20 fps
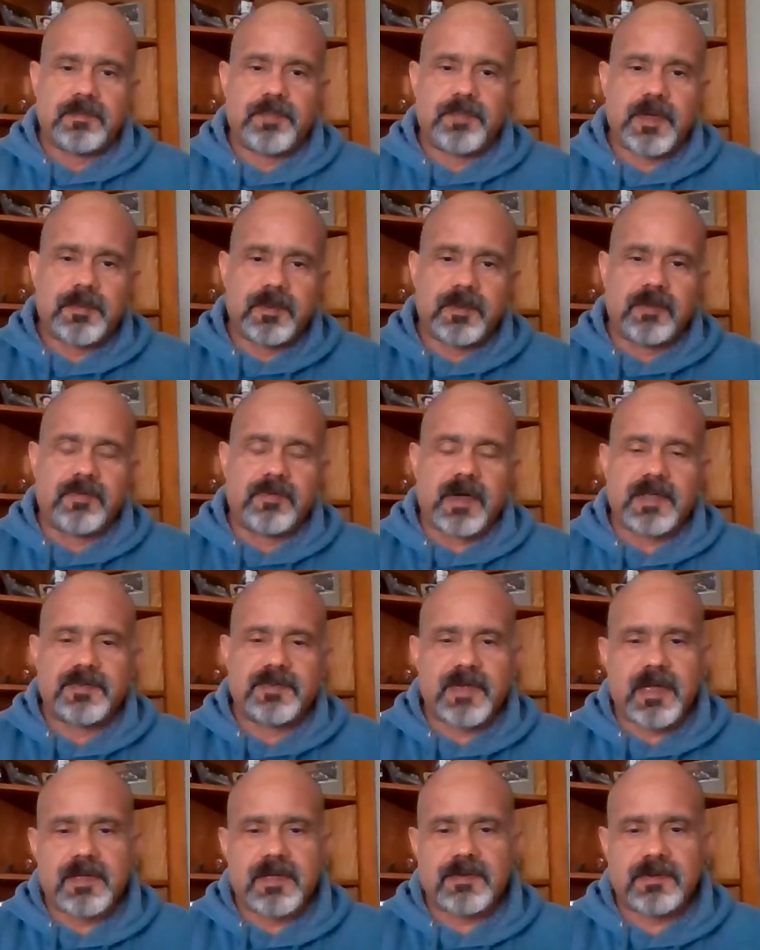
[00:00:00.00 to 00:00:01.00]
the people of
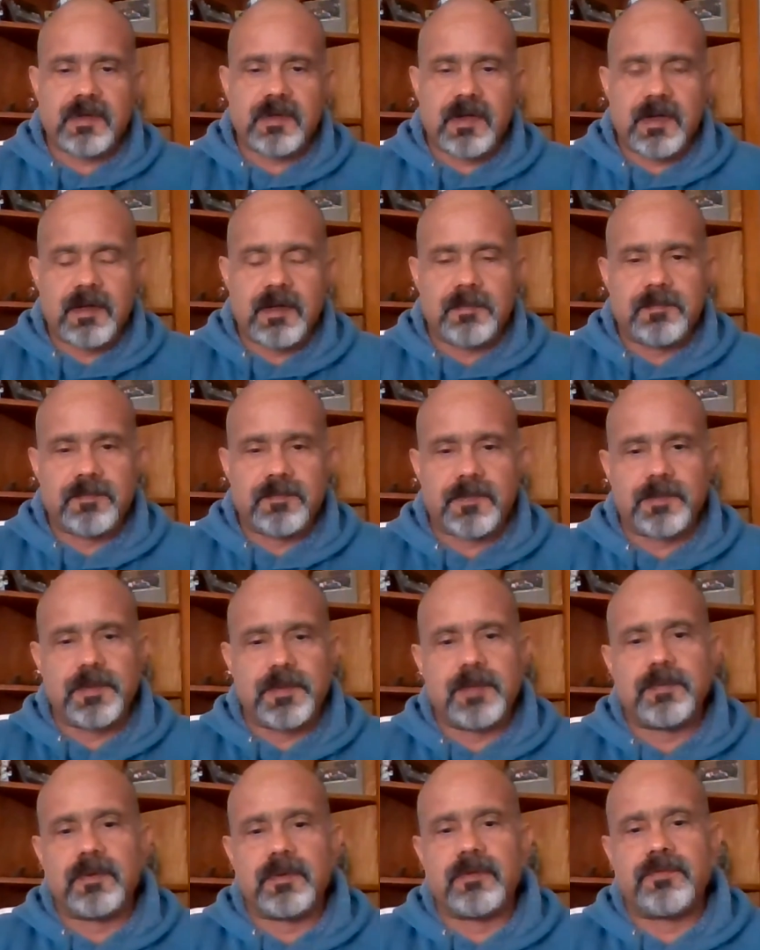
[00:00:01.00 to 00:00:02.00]
Isaiah's time, the
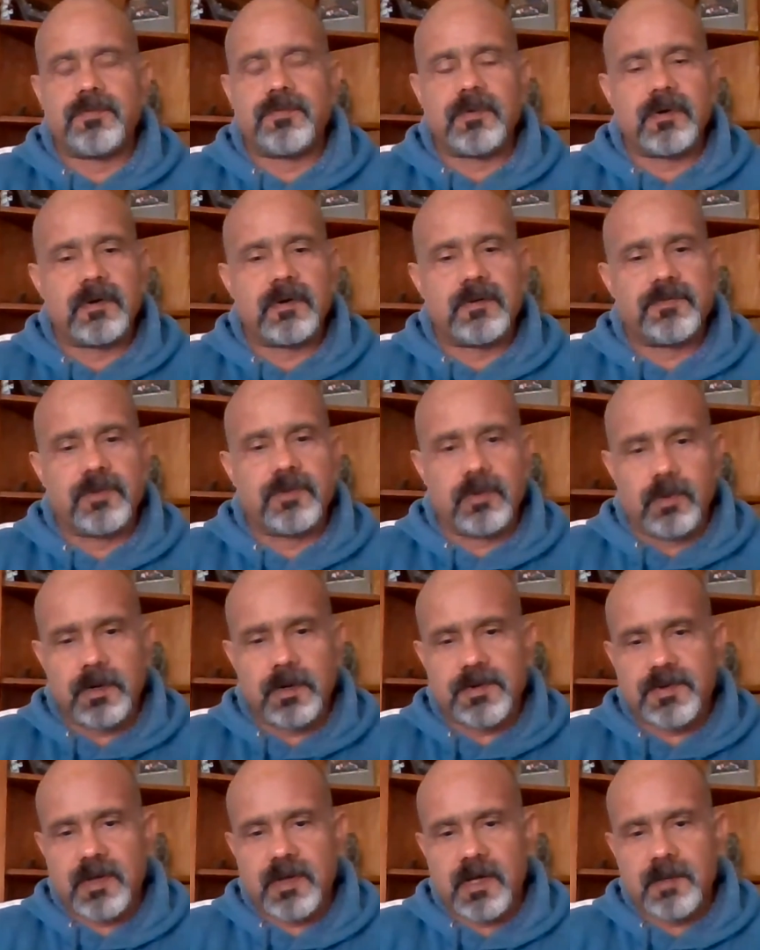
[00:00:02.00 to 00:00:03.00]
people of the
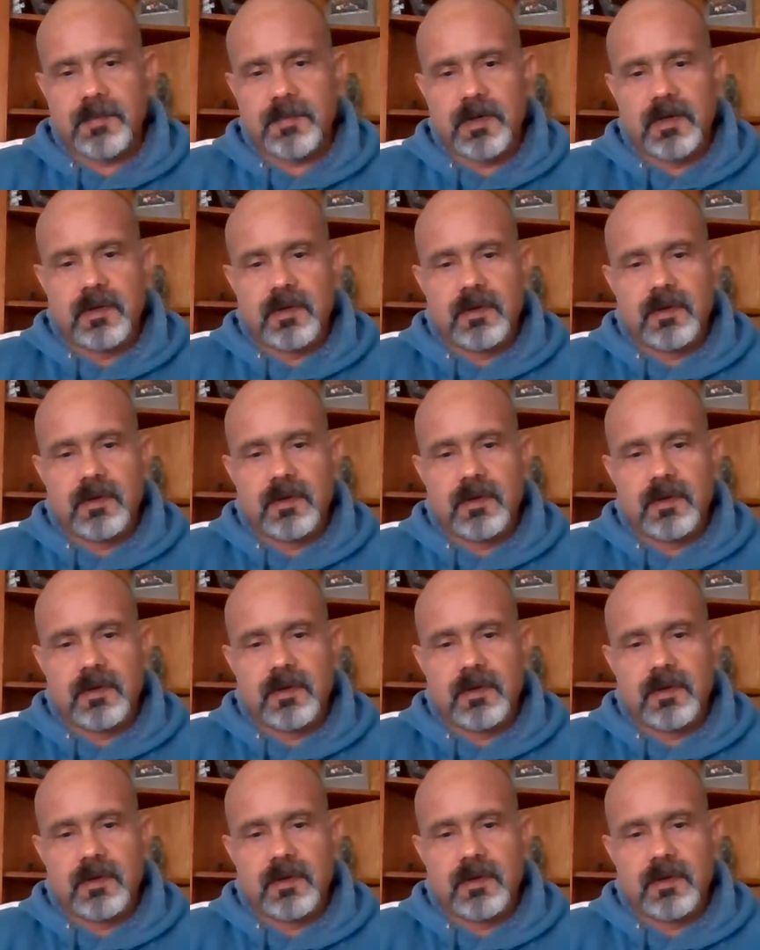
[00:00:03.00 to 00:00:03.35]
Lord's time,